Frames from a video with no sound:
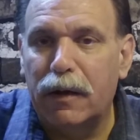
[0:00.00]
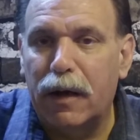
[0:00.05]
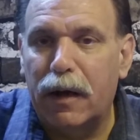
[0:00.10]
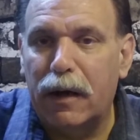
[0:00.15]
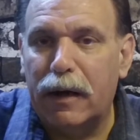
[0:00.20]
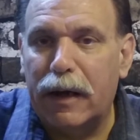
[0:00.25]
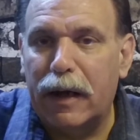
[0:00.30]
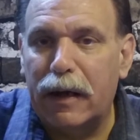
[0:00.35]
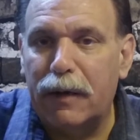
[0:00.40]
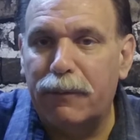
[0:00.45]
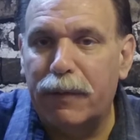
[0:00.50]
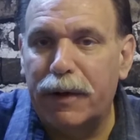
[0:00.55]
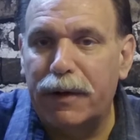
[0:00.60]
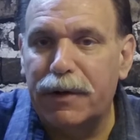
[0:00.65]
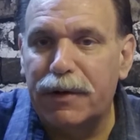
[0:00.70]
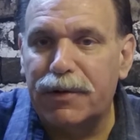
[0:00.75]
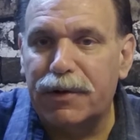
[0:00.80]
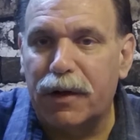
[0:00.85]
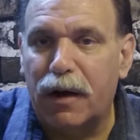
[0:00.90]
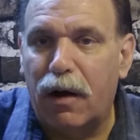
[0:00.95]
I kind of made
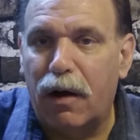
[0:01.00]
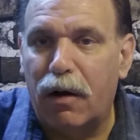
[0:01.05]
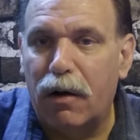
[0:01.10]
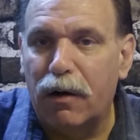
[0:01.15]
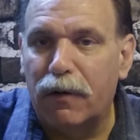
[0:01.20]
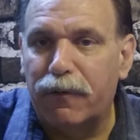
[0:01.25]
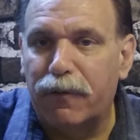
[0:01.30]
this an art